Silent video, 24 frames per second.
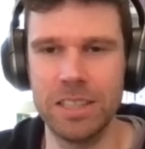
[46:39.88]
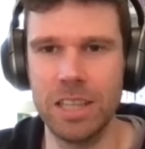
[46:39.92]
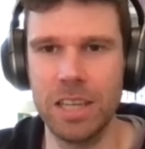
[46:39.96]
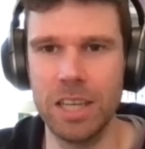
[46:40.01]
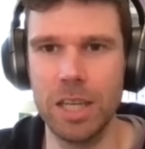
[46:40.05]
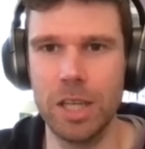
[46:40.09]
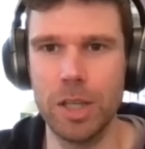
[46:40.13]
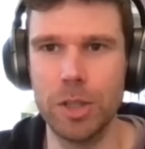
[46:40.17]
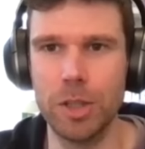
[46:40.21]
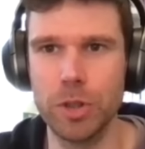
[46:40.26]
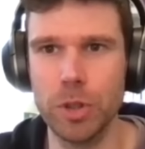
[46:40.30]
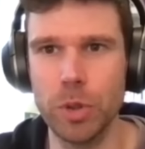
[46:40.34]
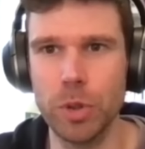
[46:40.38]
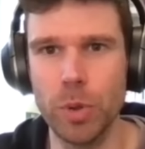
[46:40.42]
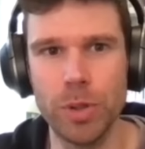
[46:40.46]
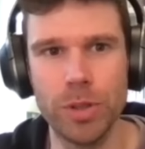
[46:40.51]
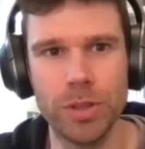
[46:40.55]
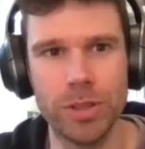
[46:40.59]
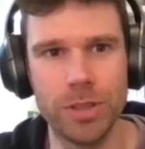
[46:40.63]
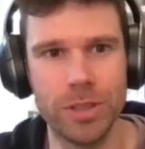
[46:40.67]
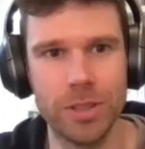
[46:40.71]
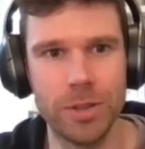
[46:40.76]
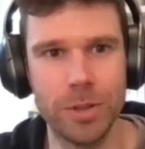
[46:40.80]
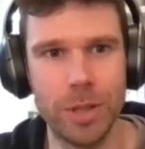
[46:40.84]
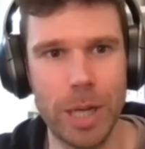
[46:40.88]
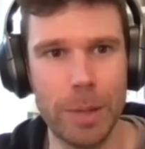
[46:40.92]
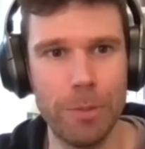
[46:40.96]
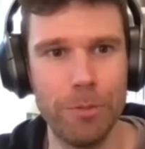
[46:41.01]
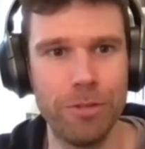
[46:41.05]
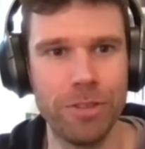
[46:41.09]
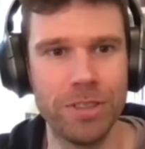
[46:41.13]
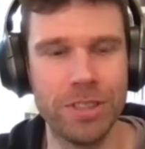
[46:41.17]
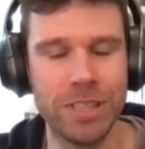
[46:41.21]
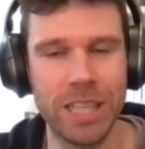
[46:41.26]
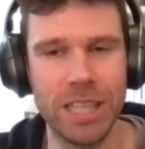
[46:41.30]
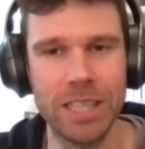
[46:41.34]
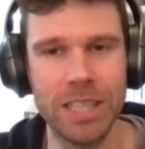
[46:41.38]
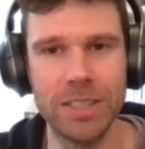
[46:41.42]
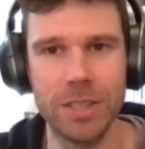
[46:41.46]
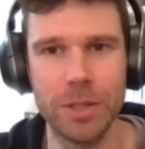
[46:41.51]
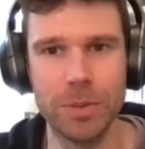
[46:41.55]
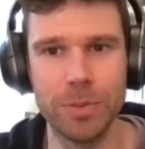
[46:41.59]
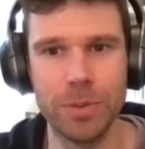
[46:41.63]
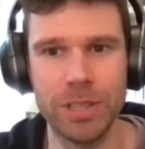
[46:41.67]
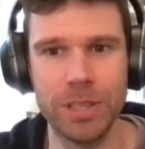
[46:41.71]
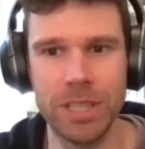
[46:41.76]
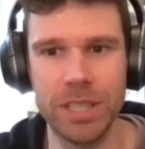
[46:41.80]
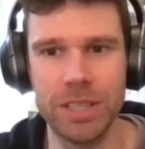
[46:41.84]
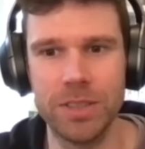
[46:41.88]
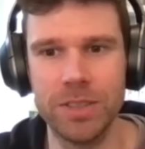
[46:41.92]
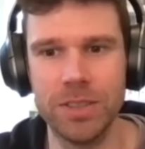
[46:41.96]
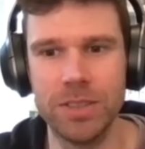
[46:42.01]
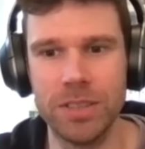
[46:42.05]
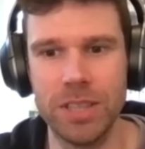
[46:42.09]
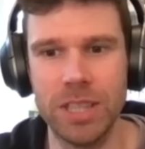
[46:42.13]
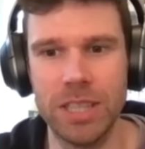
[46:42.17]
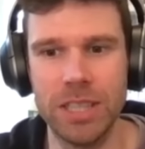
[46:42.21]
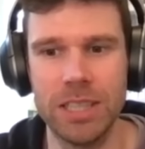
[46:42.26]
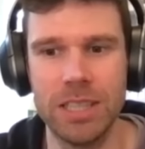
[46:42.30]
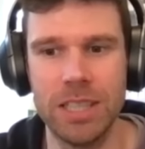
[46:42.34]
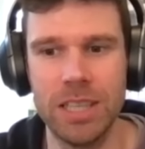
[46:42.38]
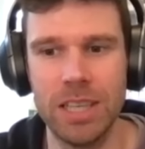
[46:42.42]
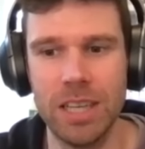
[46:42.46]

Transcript: I also want to emphasize something that you said.